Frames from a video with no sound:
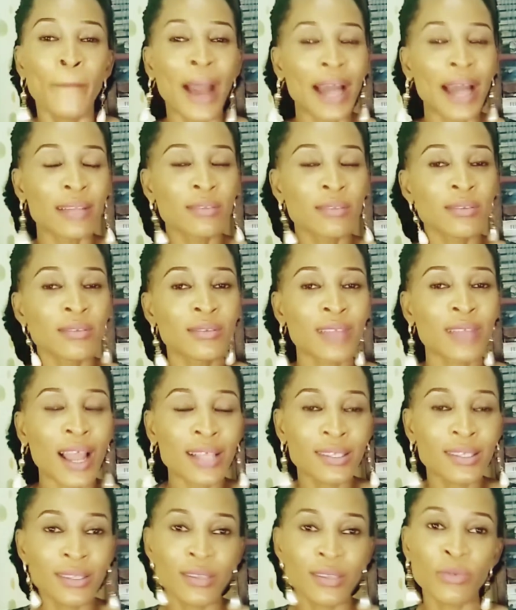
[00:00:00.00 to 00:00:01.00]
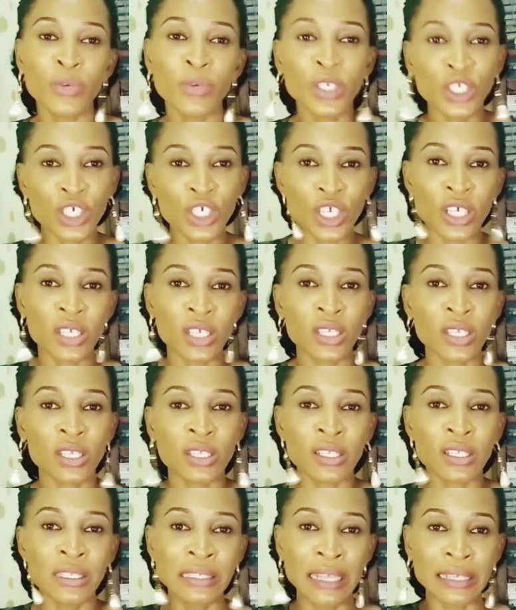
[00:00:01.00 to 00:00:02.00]
And that's the riches
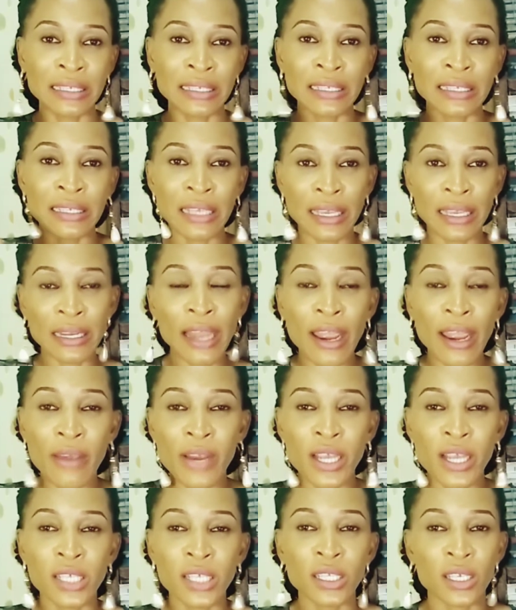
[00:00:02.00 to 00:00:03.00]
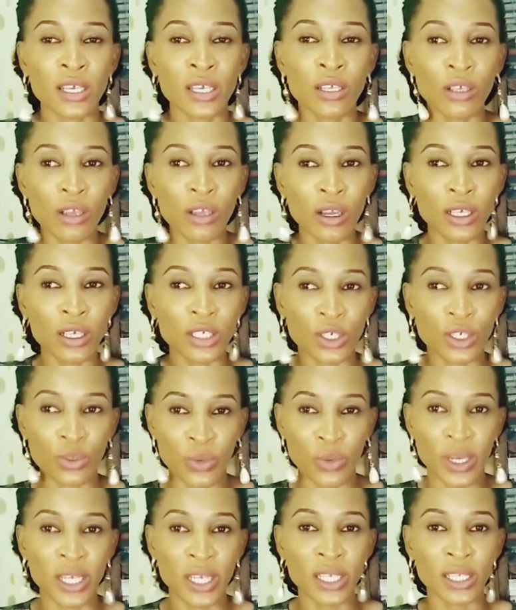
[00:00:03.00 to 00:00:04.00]
that is inherent in God's
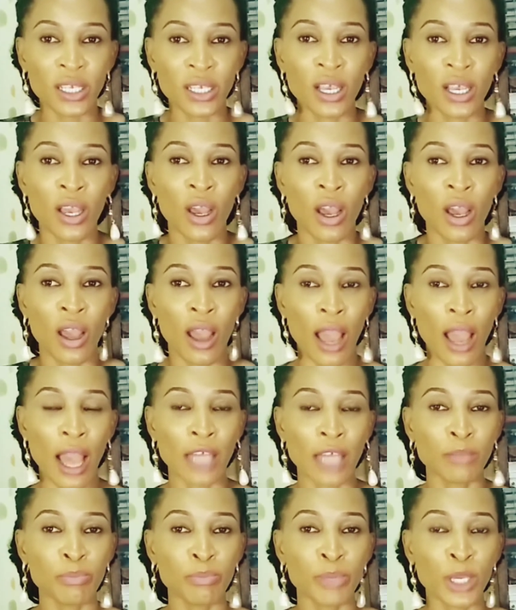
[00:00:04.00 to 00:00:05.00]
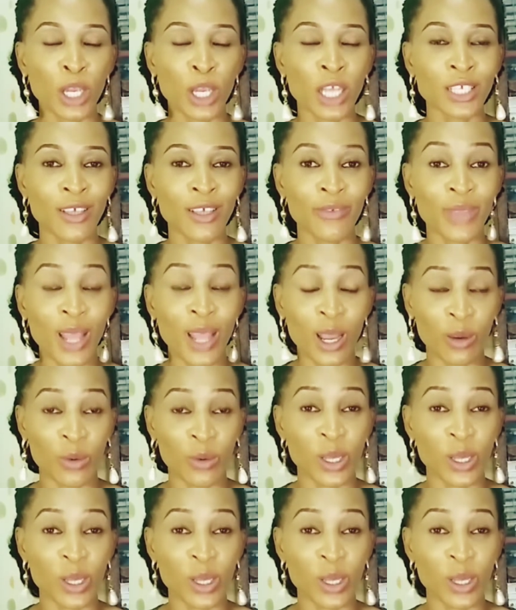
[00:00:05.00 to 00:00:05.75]
grace. And because of that